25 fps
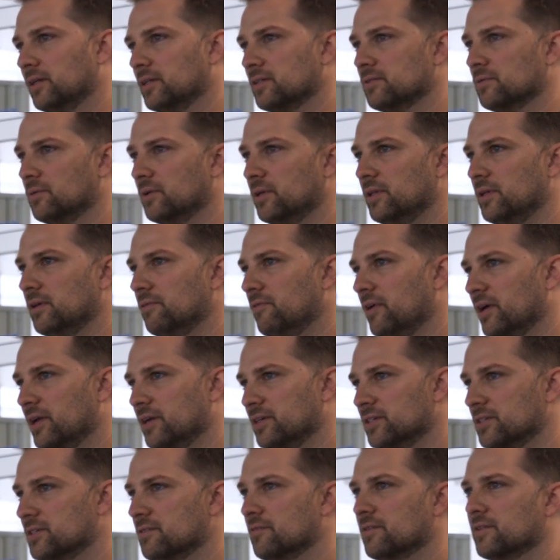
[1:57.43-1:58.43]
That's one of the
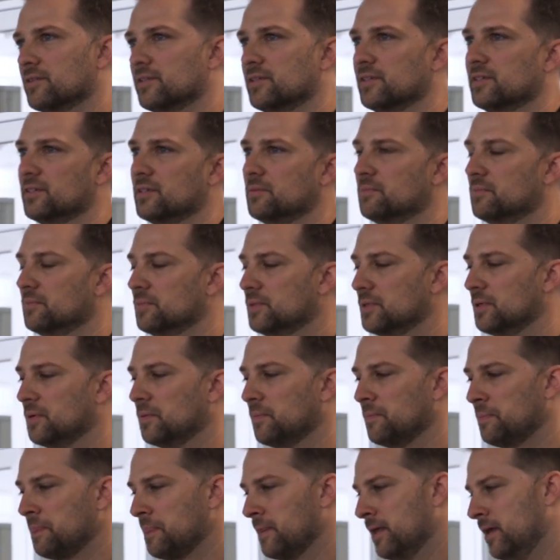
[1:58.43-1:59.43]
advantages of our system.
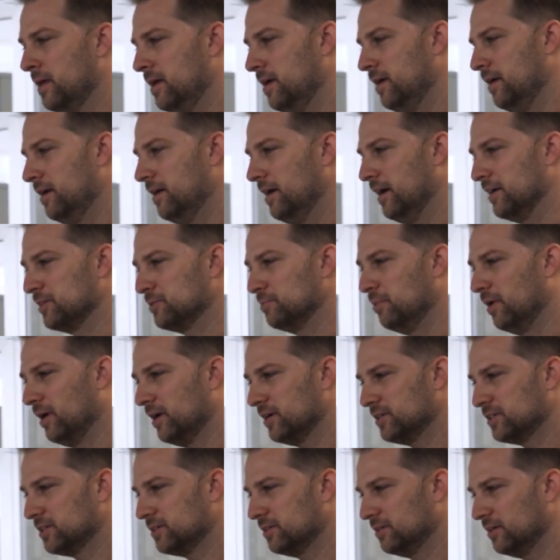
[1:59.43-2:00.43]
So as
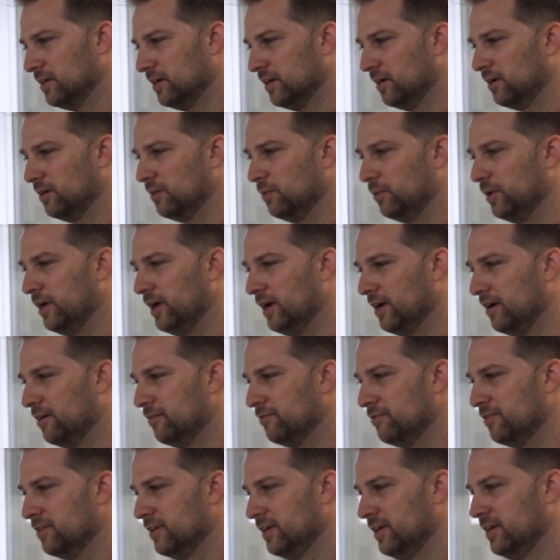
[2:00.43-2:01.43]
Bosch, uh, we
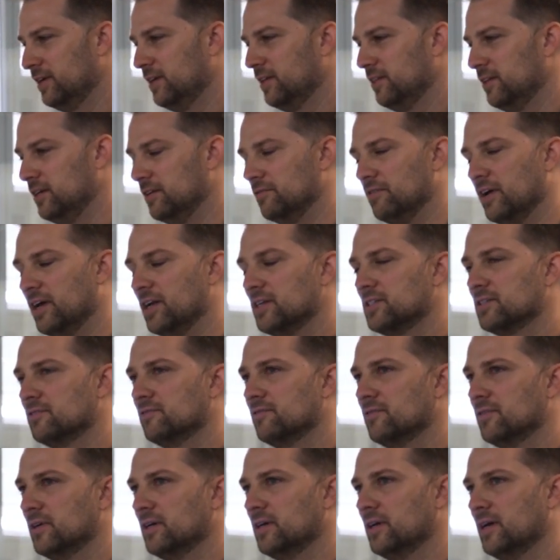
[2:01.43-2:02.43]
have the advantage
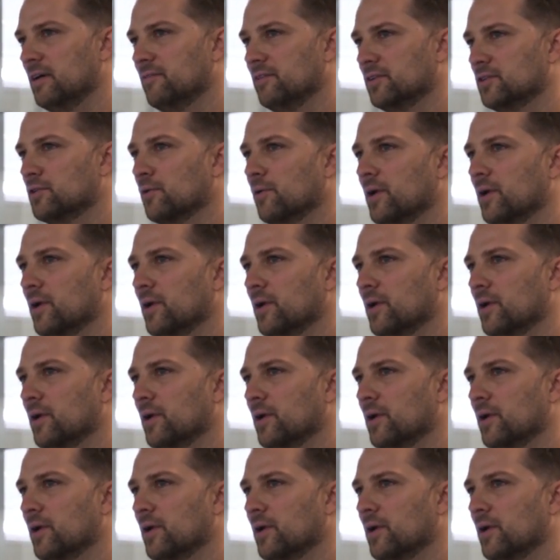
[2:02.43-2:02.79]
of uh, having